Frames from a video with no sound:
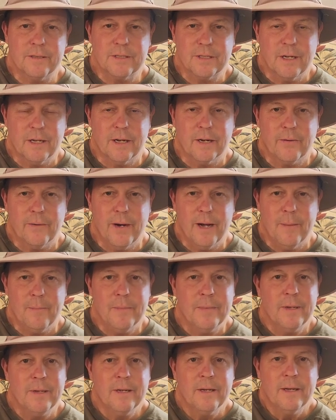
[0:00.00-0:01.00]

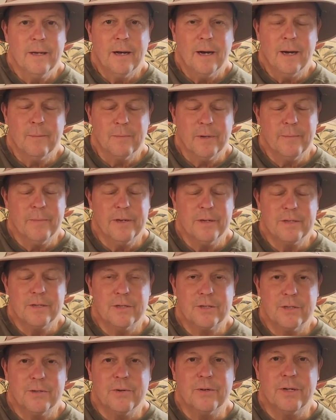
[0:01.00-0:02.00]
Telegram. I'm limited
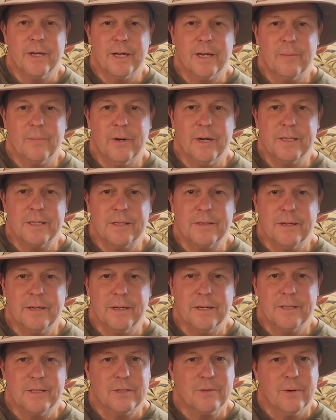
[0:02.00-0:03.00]
to 2 gigabytes
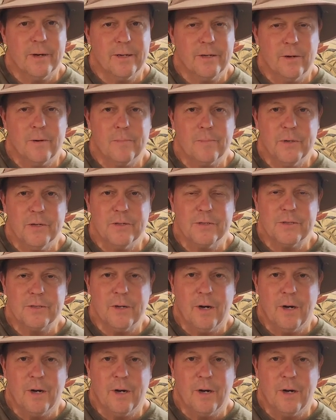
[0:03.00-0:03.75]
there, so I don't post